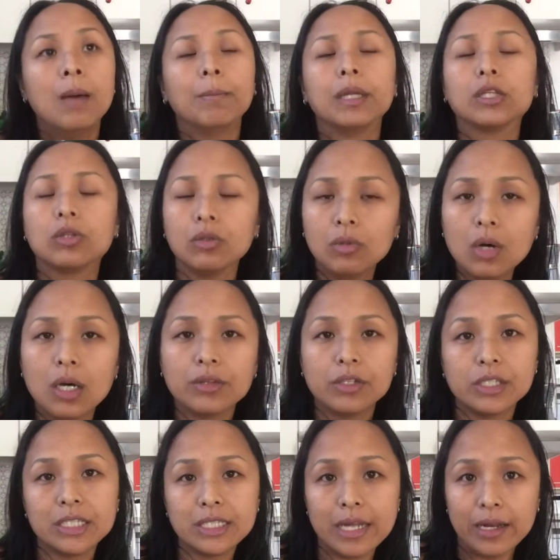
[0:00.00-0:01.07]
But do
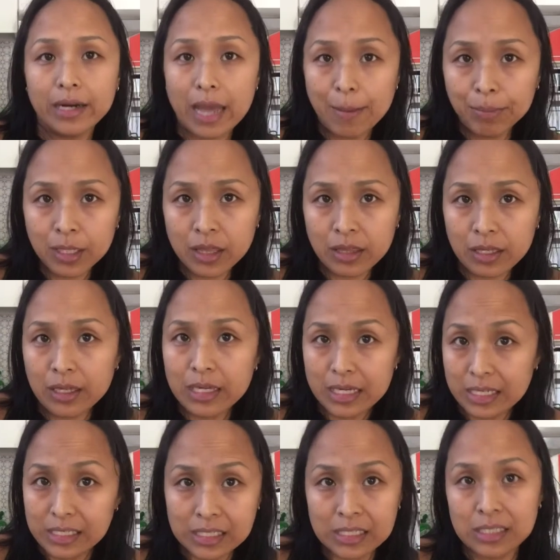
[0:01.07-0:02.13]
understand, empathy
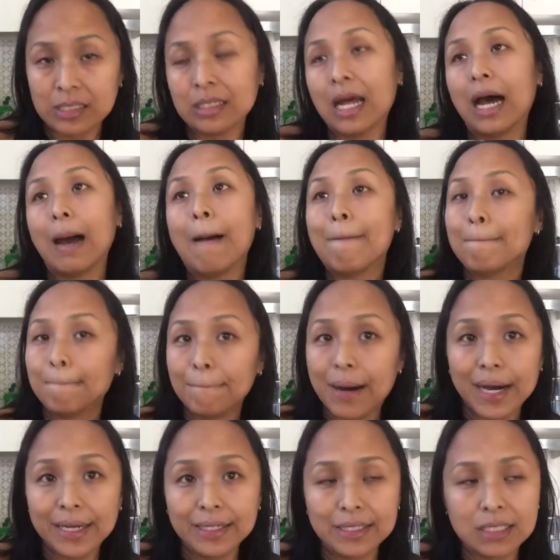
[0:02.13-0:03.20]
is not
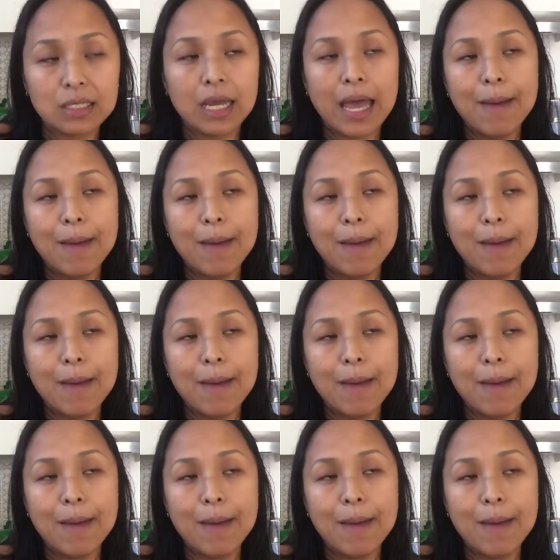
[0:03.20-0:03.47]
bias.